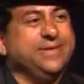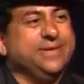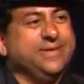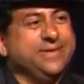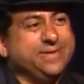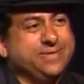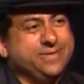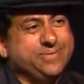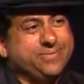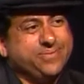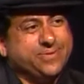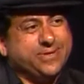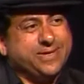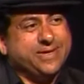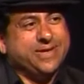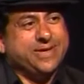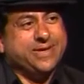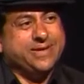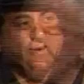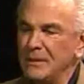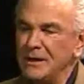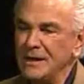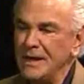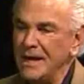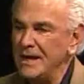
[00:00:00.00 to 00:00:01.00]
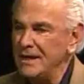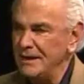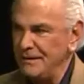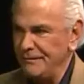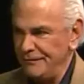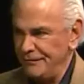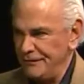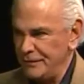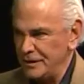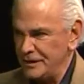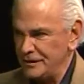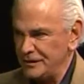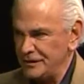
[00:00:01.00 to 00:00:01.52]
you know, I'm a
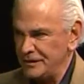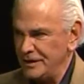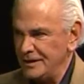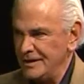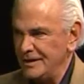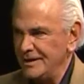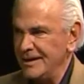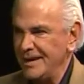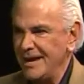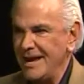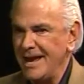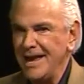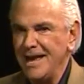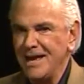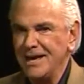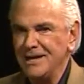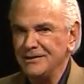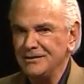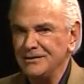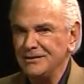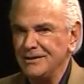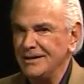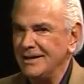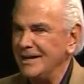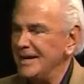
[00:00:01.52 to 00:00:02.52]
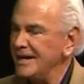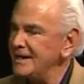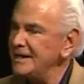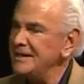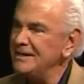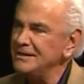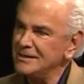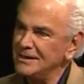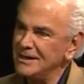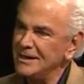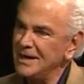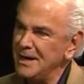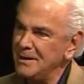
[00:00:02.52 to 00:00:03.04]
native Fresnan, and
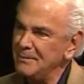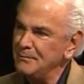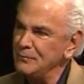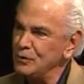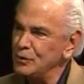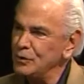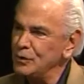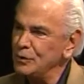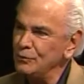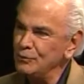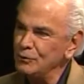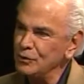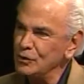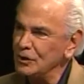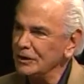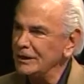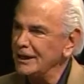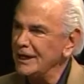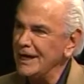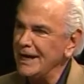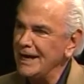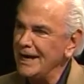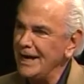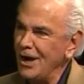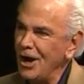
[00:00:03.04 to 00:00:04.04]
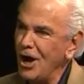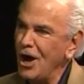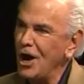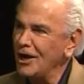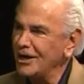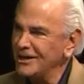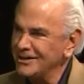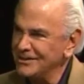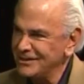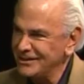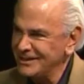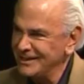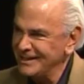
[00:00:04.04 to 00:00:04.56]
anytime June, July,
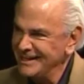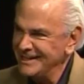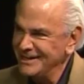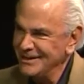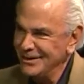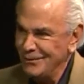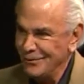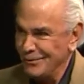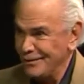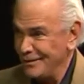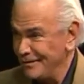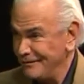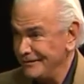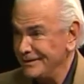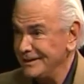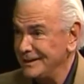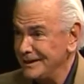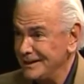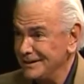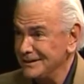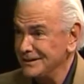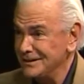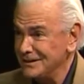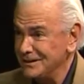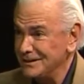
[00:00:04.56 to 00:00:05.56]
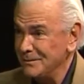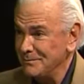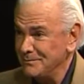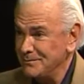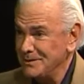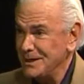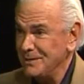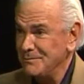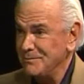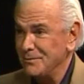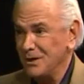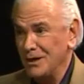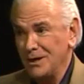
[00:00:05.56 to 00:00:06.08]
August, or even into
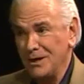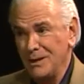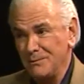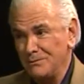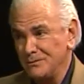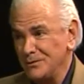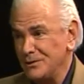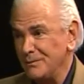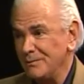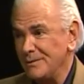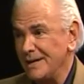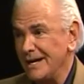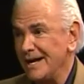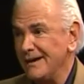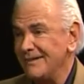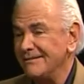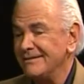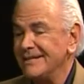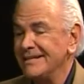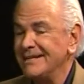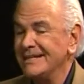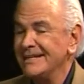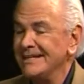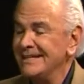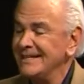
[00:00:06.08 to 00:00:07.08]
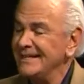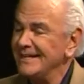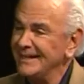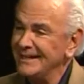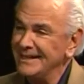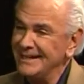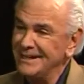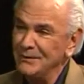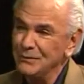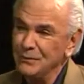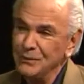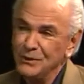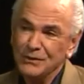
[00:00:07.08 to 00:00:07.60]
September comes about,
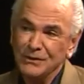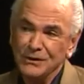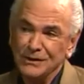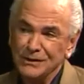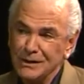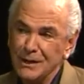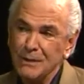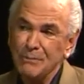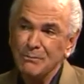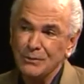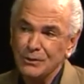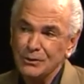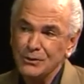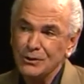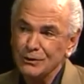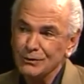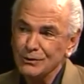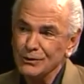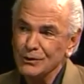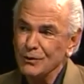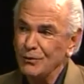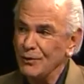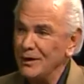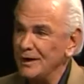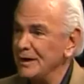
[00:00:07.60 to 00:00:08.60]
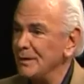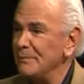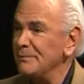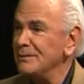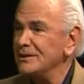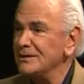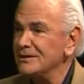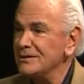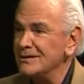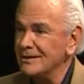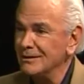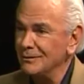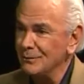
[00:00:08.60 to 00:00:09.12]
with the temperatures going up
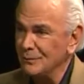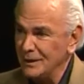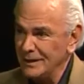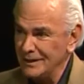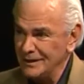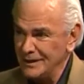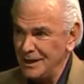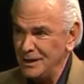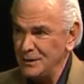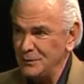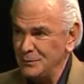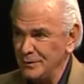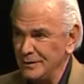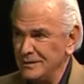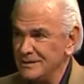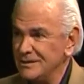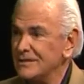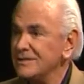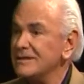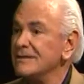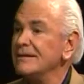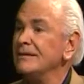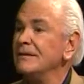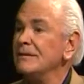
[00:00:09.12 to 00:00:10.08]
into the 100s,